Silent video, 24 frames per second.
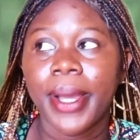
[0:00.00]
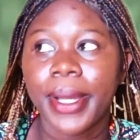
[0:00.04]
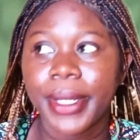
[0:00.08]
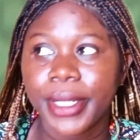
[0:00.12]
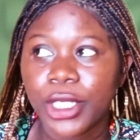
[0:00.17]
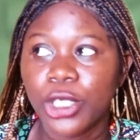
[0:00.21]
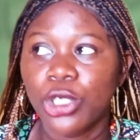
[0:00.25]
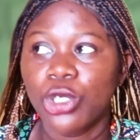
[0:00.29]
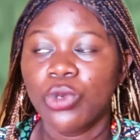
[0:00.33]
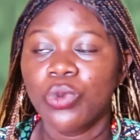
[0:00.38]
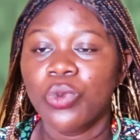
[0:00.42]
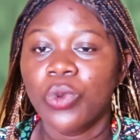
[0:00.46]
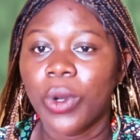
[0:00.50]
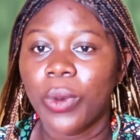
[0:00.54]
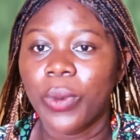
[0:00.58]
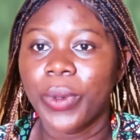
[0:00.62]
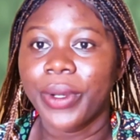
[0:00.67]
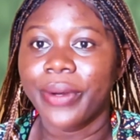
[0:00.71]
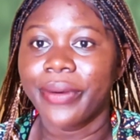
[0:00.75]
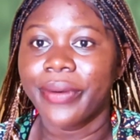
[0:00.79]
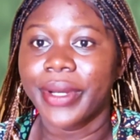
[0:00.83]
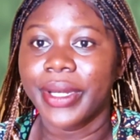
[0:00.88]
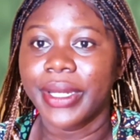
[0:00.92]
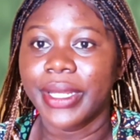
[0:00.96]
Add it to
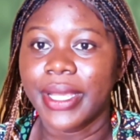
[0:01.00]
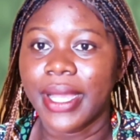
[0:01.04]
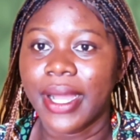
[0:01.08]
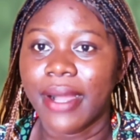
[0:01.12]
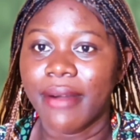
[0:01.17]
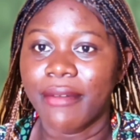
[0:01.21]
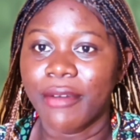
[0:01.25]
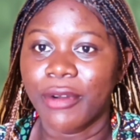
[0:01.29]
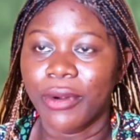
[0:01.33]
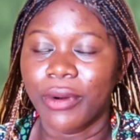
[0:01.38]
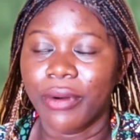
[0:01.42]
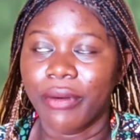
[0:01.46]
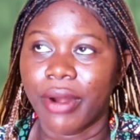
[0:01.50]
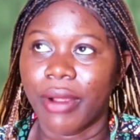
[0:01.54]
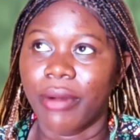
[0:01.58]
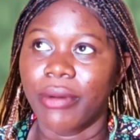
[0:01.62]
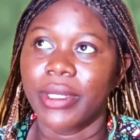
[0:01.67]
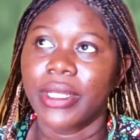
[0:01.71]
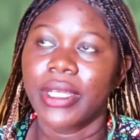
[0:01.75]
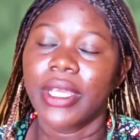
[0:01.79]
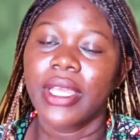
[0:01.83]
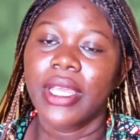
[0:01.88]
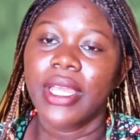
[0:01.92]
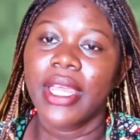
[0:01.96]
what we already have on
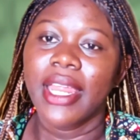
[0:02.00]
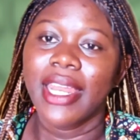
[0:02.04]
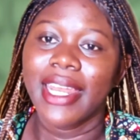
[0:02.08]
ground.